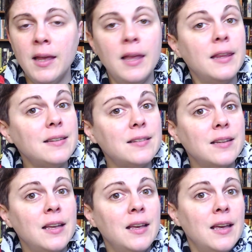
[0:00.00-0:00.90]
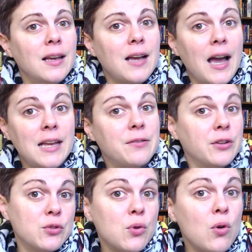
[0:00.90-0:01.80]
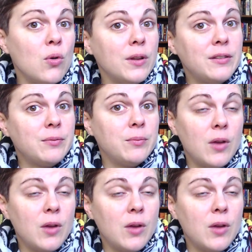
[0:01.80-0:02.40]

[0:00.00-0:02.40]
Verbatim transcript: This kind of control is